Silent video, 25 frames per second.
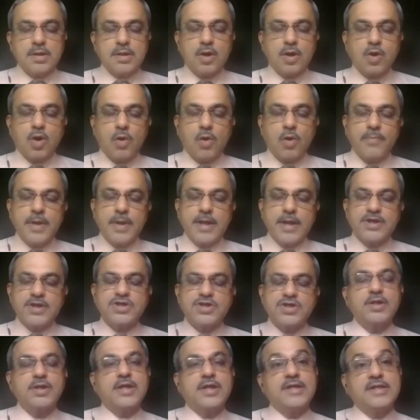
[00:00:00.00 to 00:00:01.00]
the
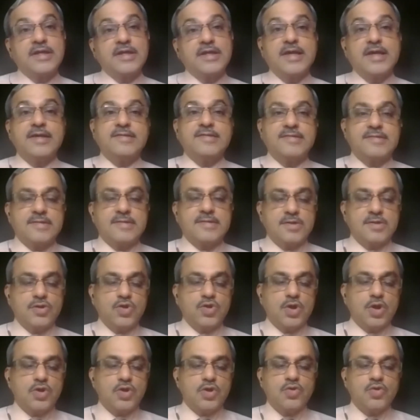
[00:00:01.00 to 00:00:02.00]
combination in case
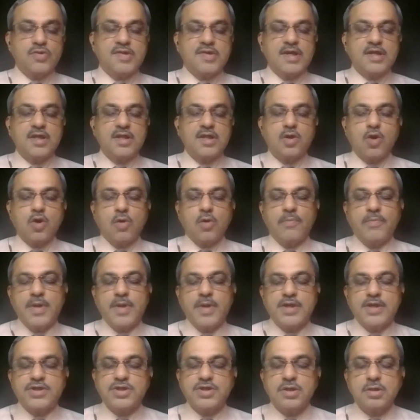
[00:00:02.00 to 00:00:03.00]
you're using the
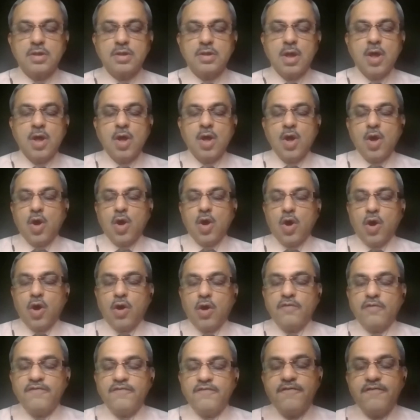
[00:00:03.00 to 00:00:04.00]
combination
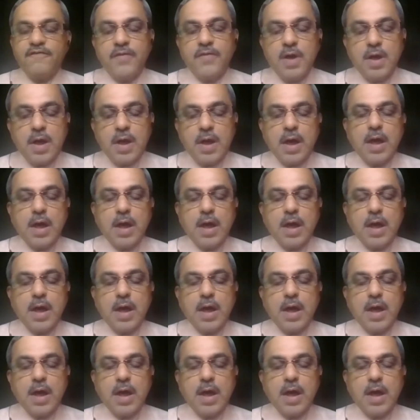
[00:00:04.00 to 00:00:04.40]
of